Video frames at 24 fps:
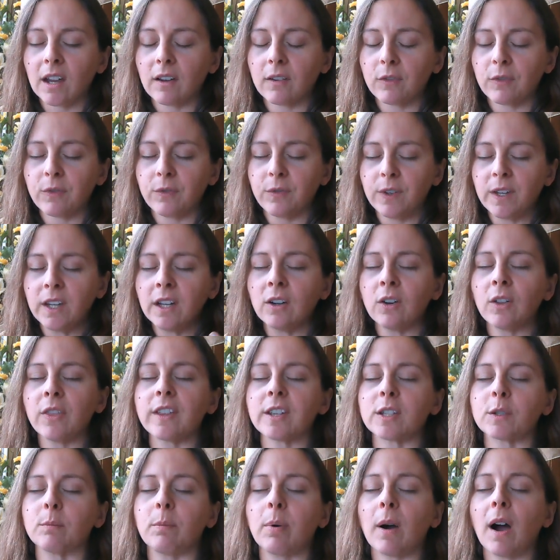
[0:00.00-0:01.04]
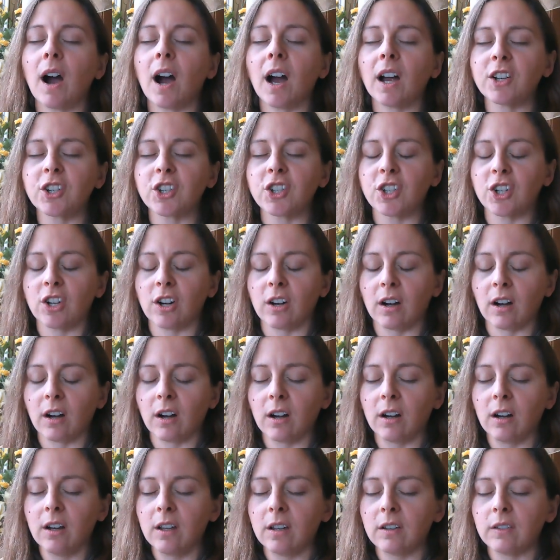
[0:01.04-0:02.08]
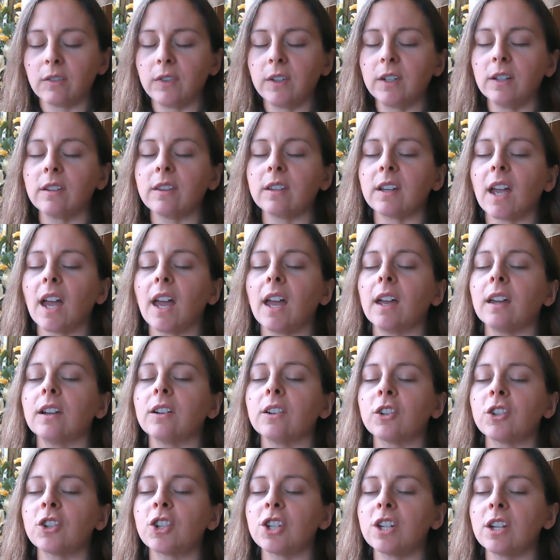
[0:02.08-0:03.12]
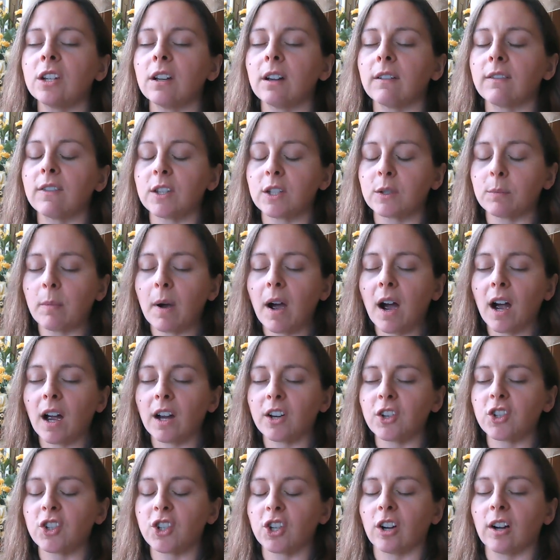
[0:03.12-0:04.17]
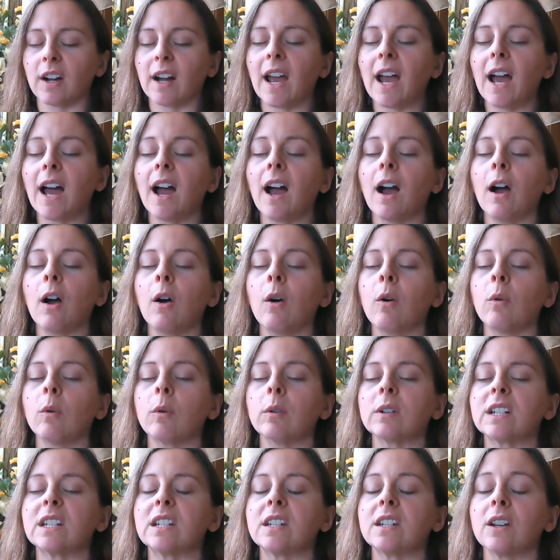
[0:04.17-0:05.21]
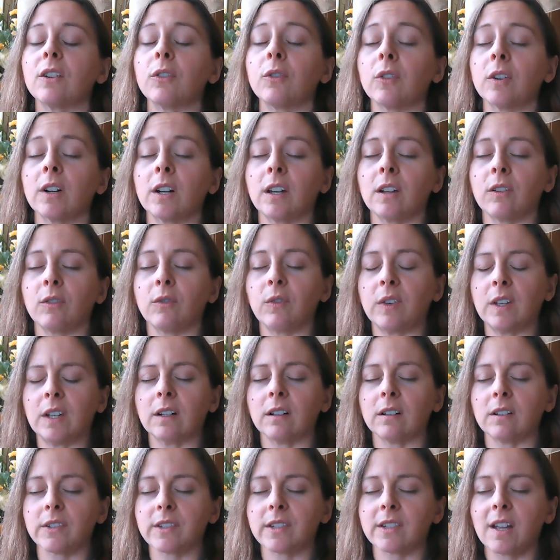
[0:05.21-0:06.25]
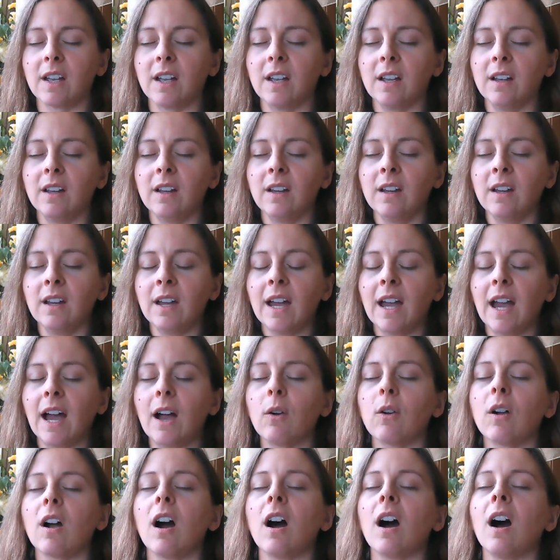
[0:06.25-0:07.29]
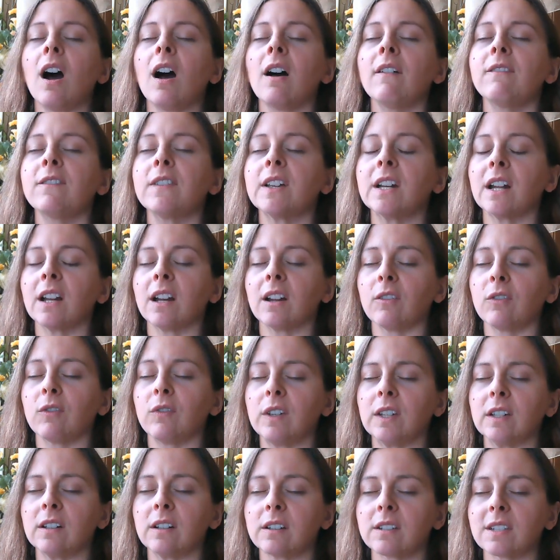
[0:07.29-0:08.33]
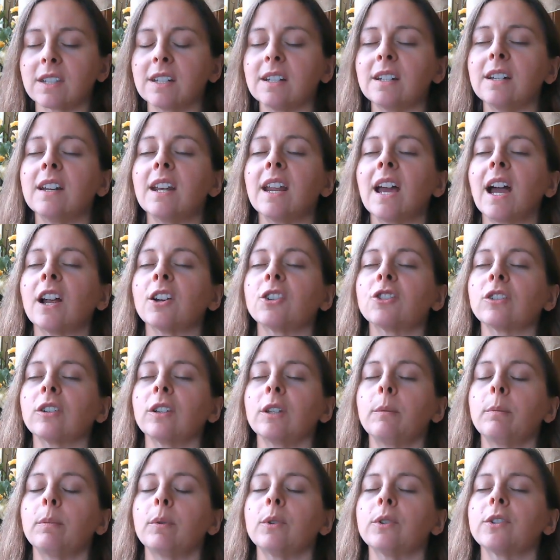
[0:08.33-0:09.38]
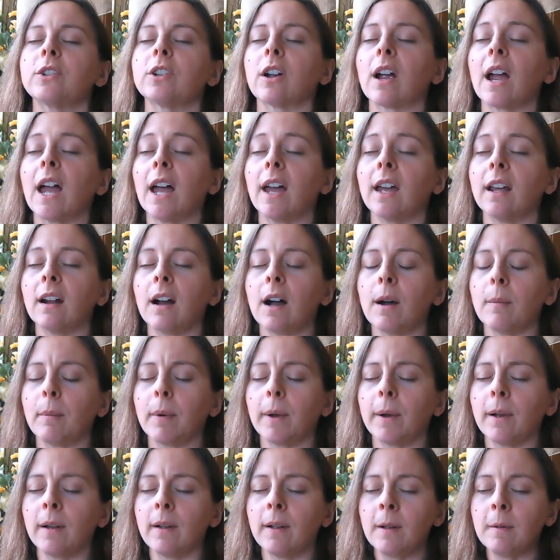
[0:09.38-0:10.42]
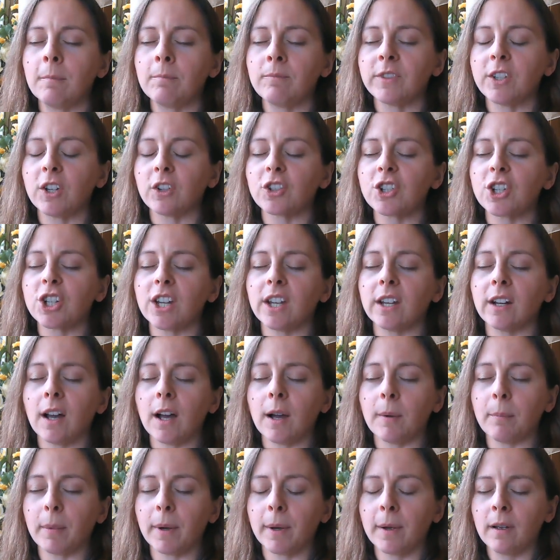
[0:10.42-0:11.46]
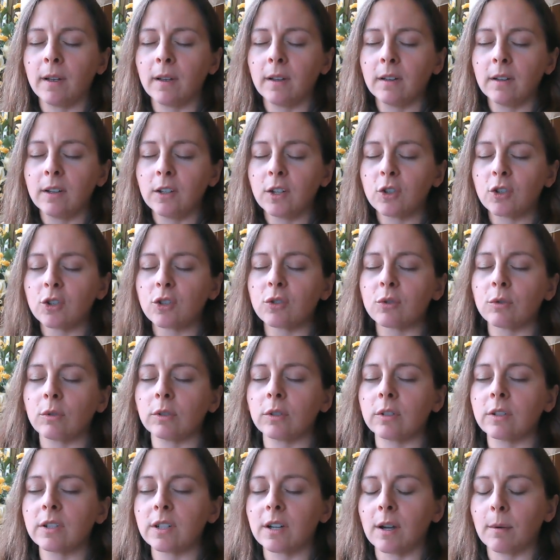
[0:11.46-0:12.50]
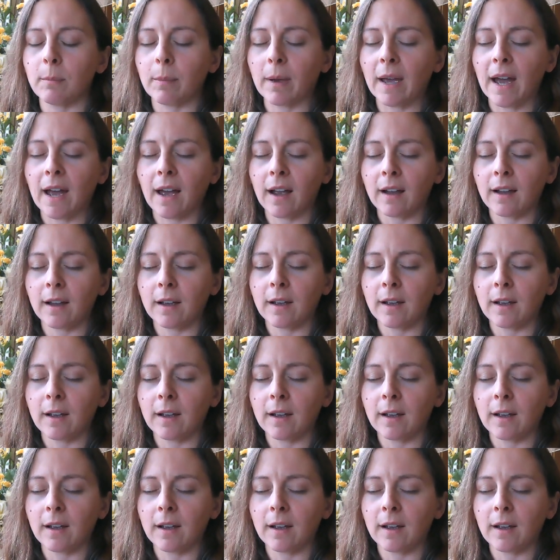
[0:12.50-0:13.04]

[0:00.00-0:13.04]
Feel this posture. Feel the energy of this posture and how different it feels. How confident it feels. It naturally pulls your head up, your chin up, your shoulders come back.